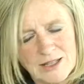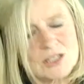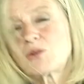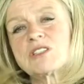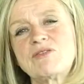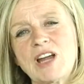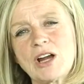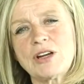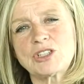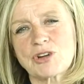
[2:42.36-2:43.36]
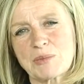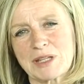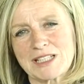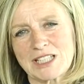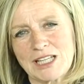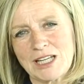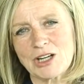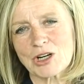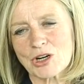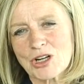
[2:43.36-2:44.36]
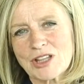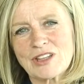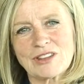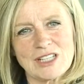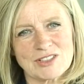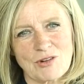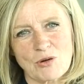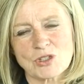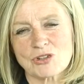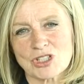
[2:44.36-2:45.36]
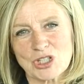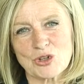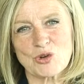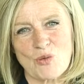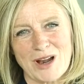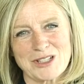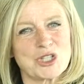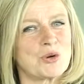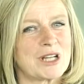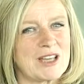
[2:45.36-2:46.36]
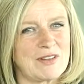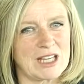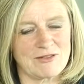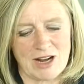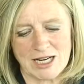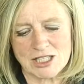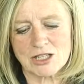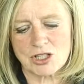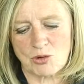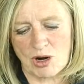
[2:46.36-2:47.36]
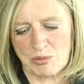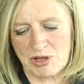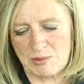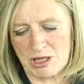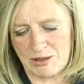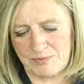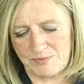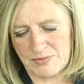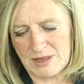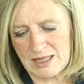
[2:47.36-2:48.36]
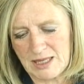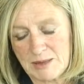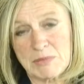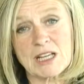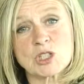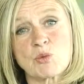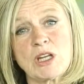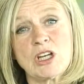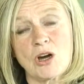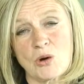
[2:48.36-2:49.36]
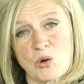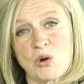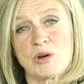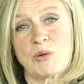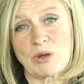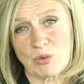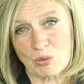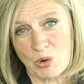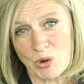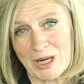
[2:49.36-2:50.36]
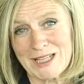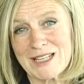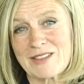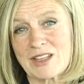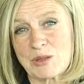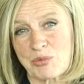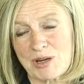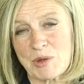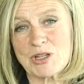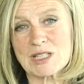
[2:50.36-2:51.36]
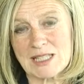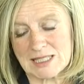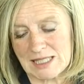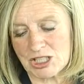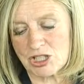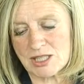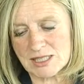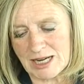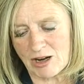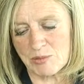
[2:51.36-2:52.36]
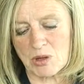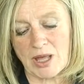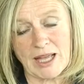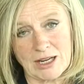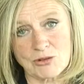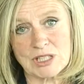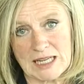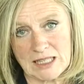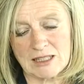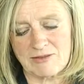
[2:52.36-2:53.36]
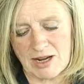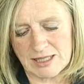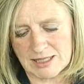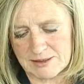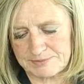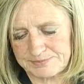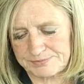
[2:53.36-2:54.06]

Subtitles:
So it's very troubling to hear that these folks are still the ones who are giving advice to our Premier, because we know when we're worried that the Premier is listening to this terrible and outdated advice.